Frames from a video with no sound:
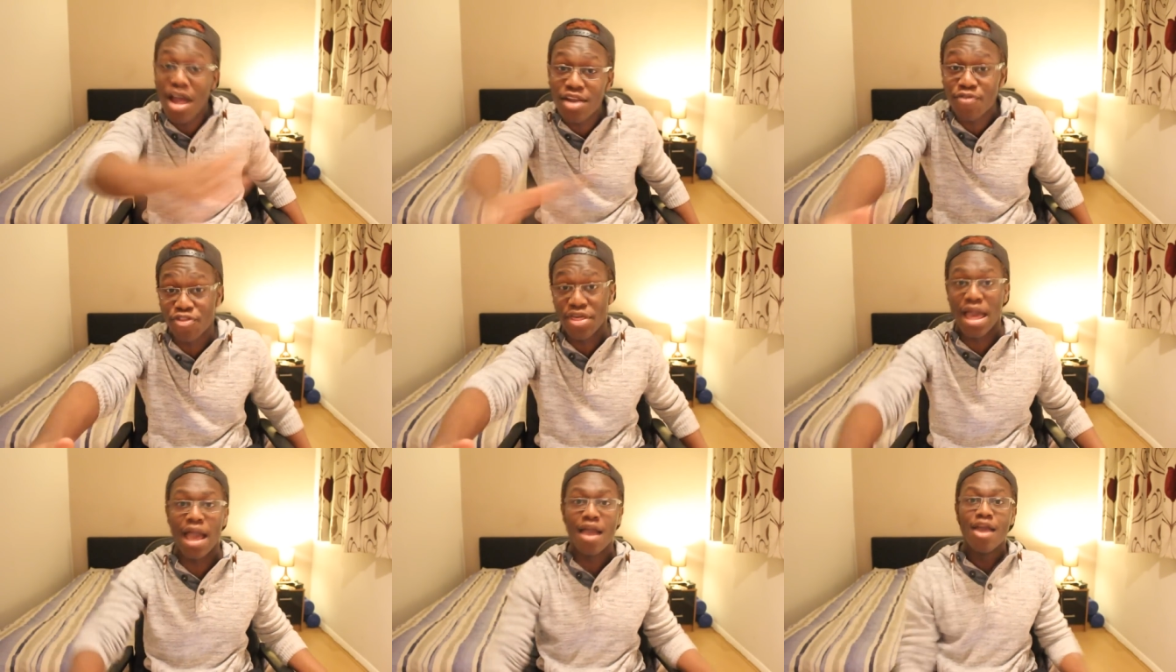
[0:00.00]
none of
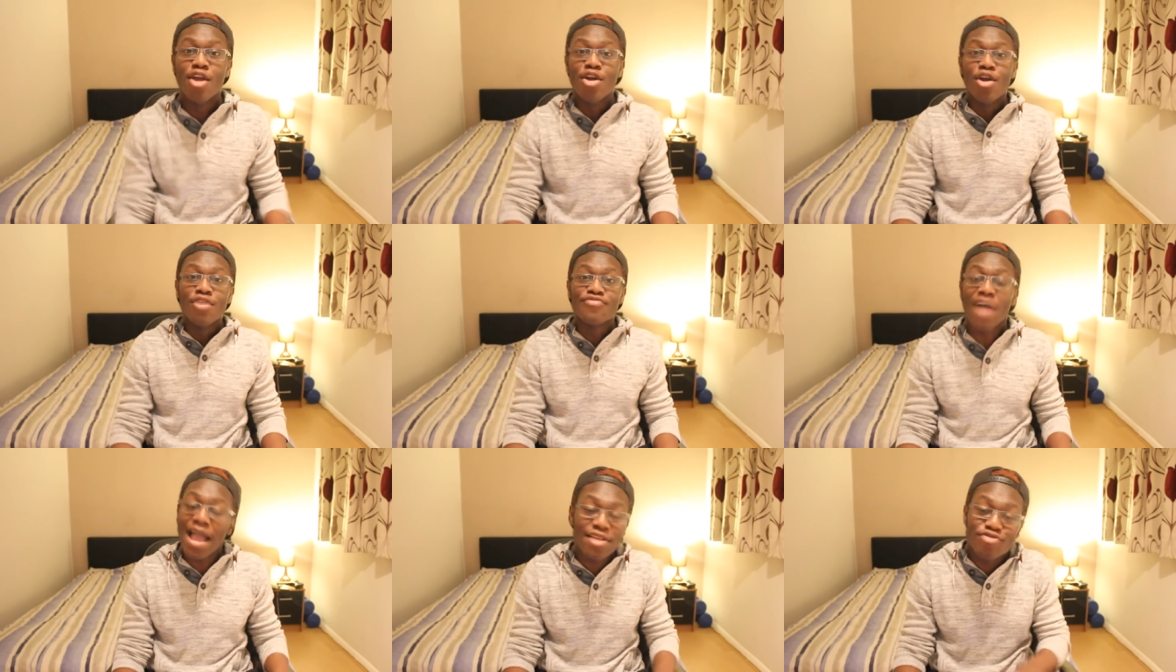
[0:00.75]
that.
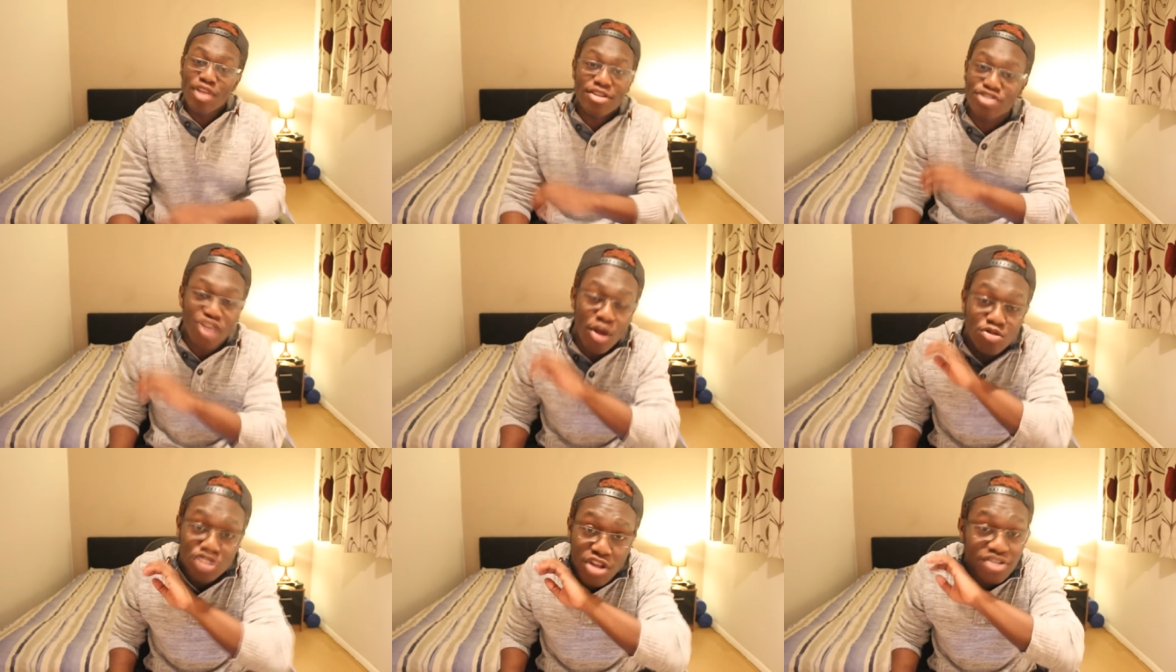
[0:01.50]
That,
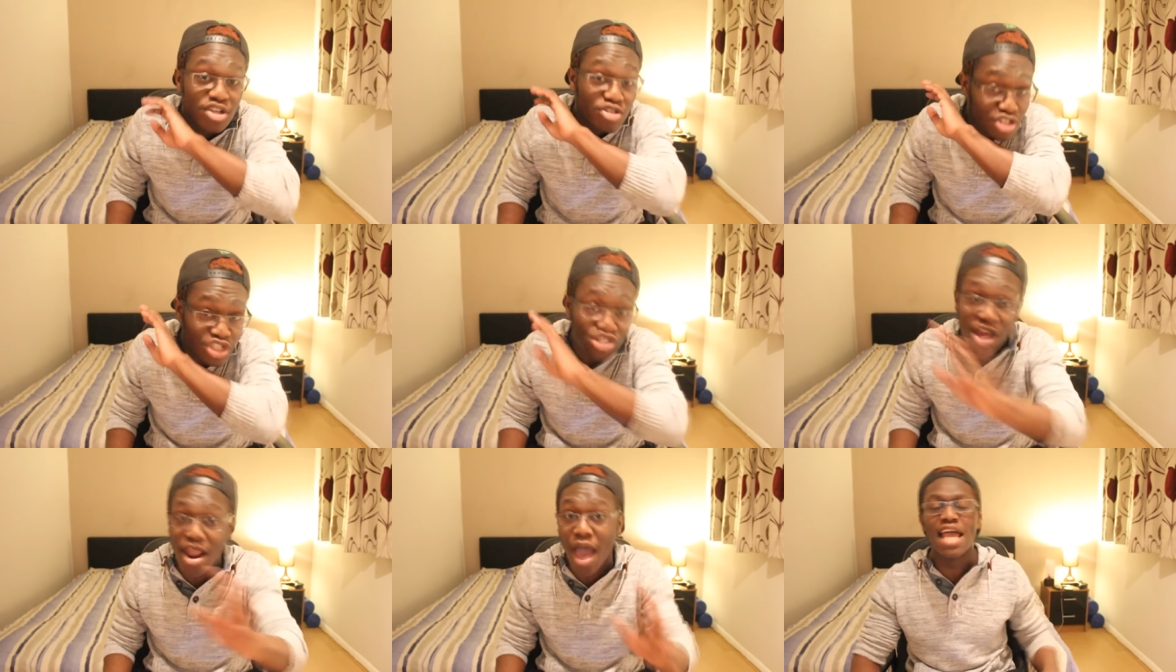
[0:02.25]
so, so just
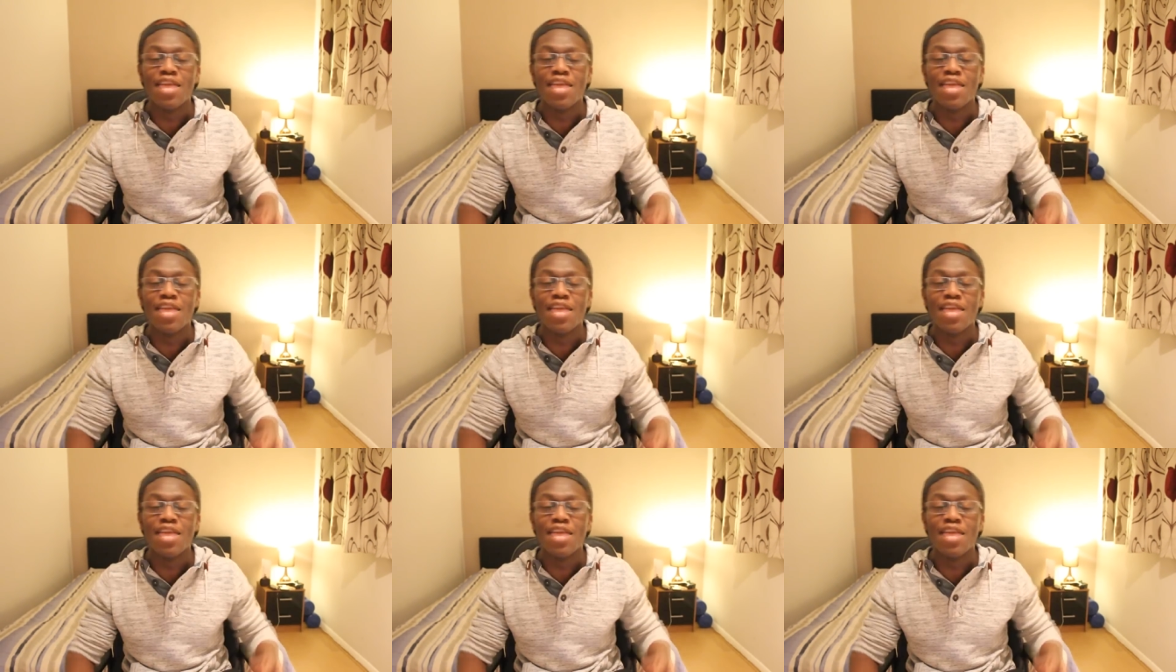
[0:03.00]
shut up.